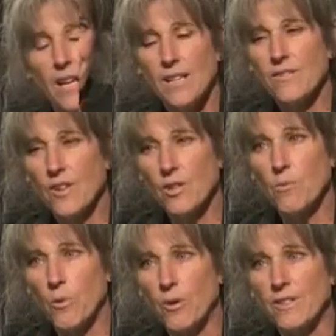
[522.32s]
It's very
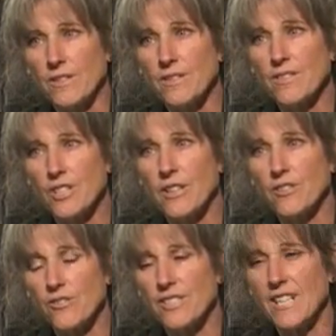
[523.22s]
important to
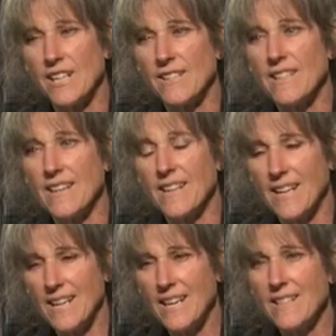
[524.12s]
understand that
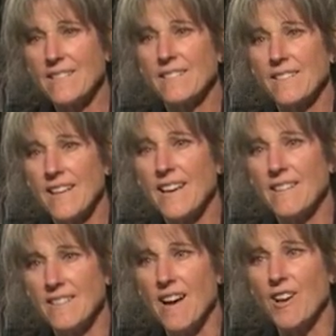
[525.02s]
heat
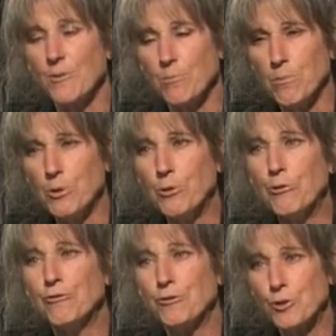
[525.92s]
cannot
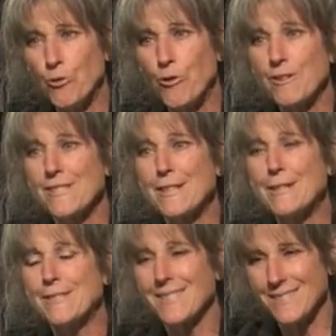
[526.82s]
move towards
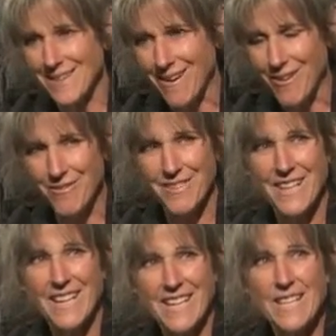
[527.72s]
itself.
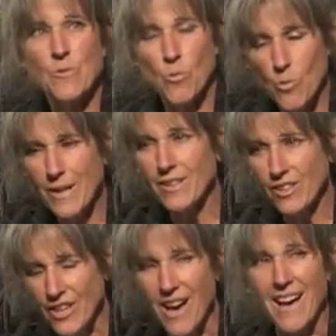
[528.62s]
Heat will
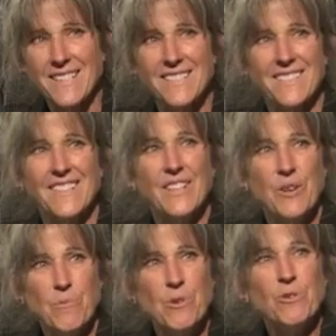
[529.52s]
not
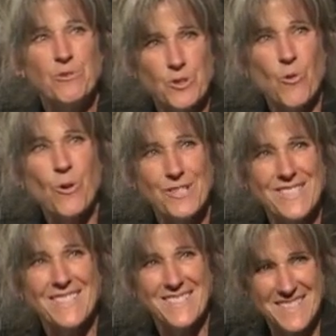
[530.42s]
move
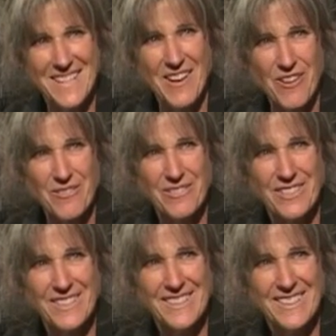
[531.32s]
towards itself
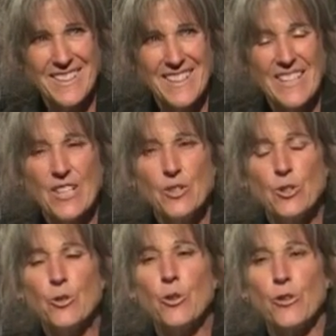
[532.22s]

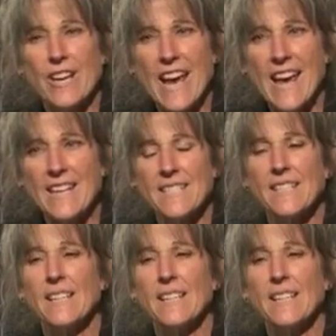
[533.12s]
to create